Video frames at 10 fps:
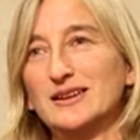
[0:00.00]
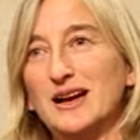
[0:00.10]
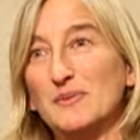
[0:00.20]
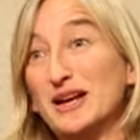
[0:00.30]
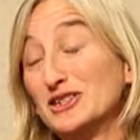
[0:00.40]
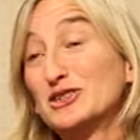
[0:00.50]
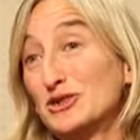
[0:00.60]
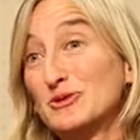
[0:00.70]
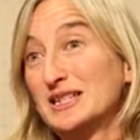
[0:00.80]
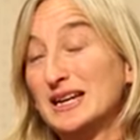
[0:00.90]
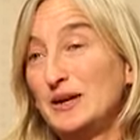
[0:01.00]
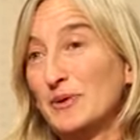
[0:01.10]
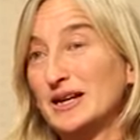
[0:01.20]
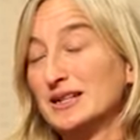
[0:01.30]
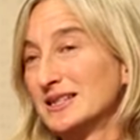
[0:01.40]
And just do it
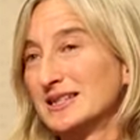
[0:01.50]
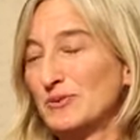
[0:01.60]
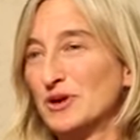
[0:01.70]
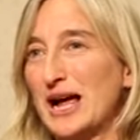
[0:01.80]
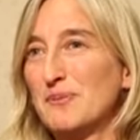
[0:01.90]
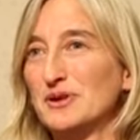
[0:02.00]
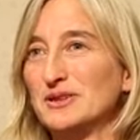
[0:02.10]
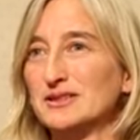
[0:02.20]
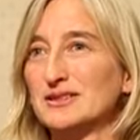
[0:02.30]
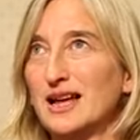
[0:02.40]
anyway and see what happens.